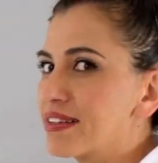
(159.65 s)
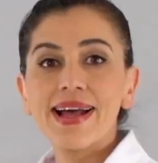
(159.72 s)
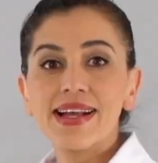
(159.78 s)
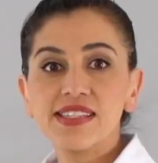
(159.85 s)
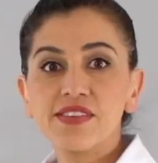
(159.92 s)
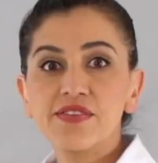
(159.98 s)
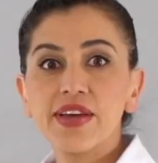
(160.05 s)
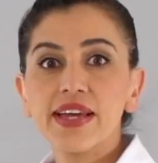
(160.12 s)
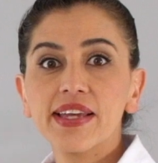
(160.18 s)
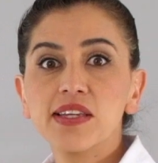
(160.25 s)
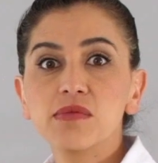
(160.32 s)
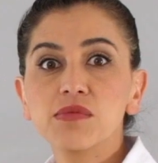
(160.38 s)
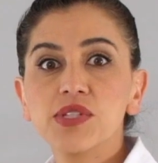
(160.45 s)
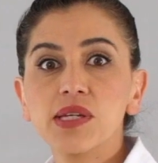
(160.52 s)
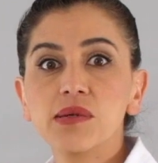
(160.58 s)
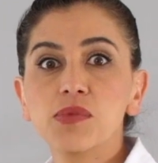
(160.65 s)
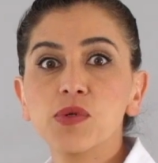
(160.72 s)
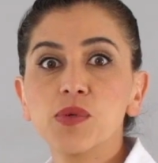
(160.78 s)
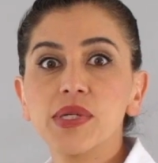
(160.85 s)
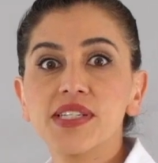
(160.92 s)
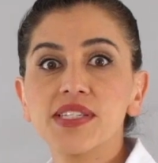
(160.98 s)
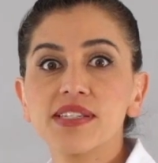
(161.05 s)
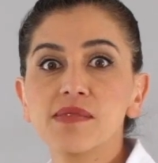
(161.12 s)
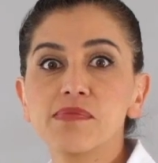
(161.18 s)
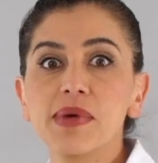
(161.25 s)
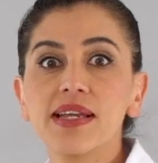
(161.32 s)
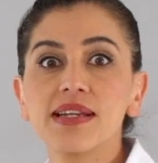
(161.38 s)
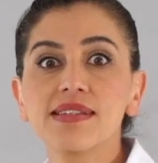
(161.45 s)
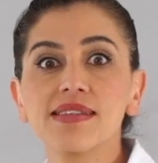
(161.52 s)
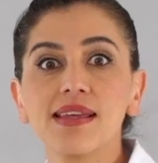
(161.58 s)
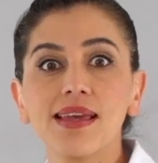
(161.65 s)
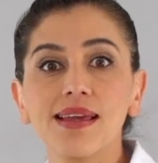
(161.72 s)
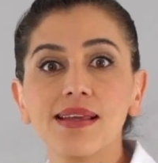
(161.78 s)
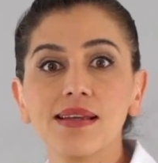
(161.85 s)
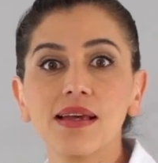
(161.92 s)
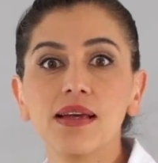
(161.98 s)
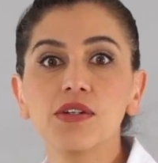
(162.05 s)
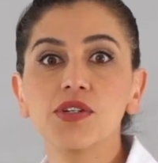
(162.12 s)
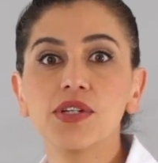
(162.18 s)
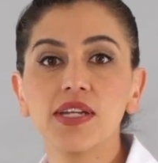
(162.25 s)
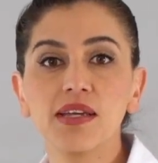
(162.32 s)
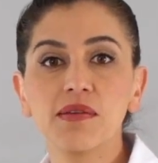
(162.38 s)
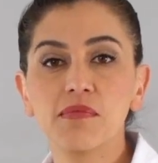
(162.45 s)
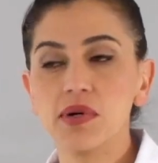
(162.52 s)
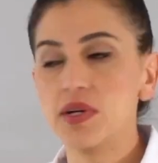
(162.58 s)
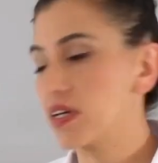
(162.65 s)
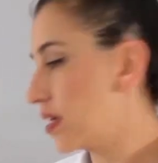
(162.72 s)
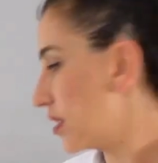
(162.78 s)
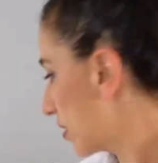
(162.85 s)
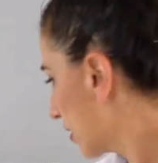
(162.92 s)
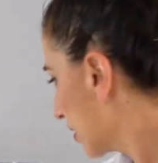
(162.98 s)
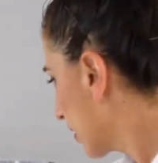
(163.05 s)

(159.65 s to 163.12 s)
As the vacuum chamber reaches -800 mBar,